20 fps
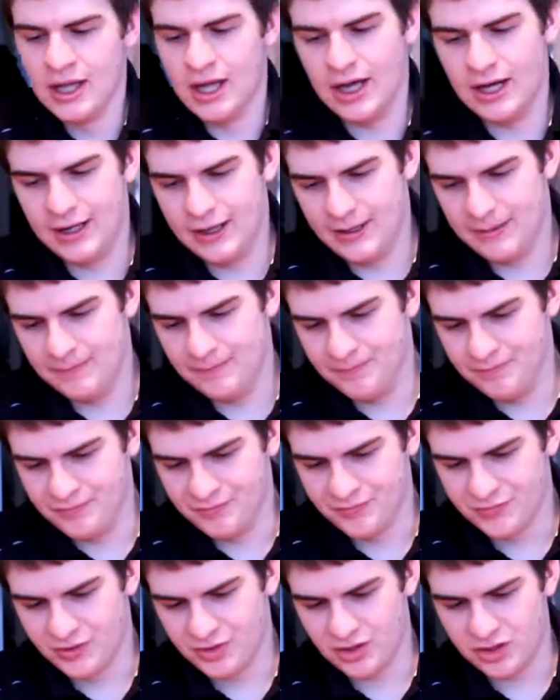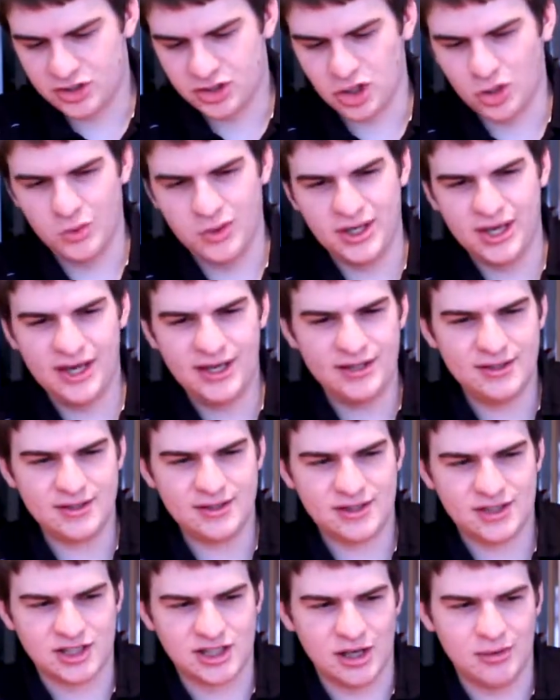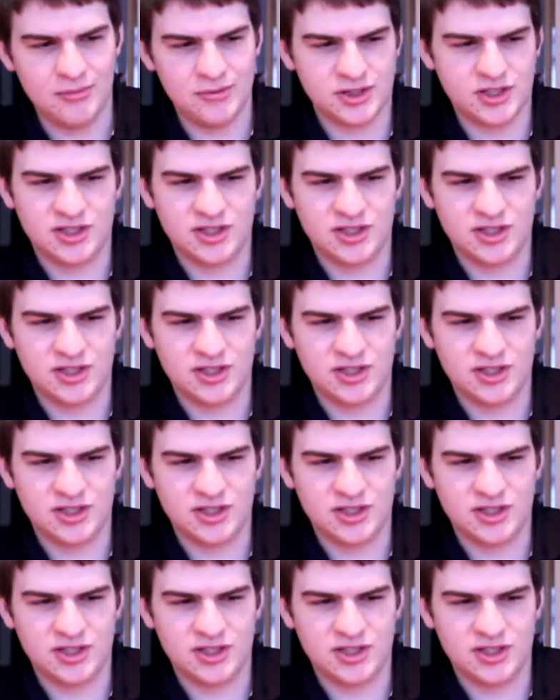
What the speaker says: So we ate some